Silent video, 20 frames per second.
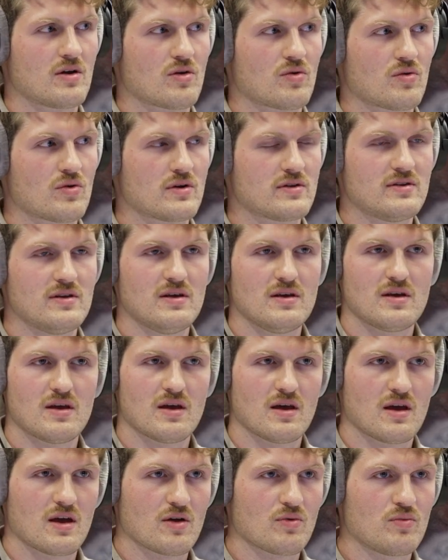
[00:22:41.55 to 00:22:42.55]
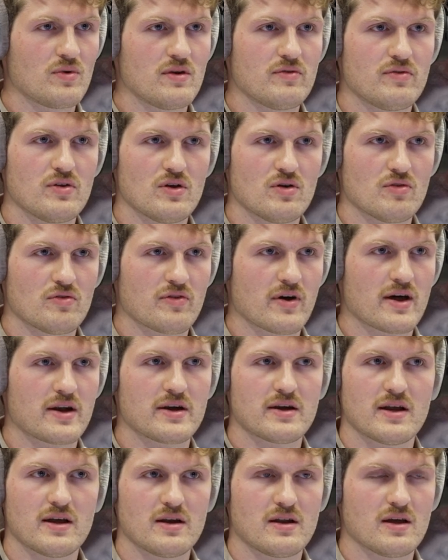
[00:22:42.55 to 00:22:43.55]
critiquing, review,
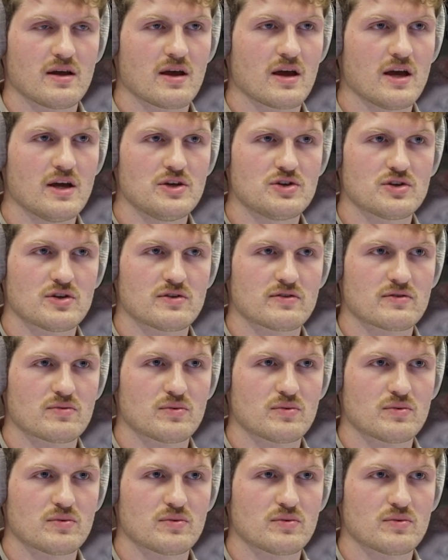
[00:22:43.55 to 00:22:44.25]
validating agent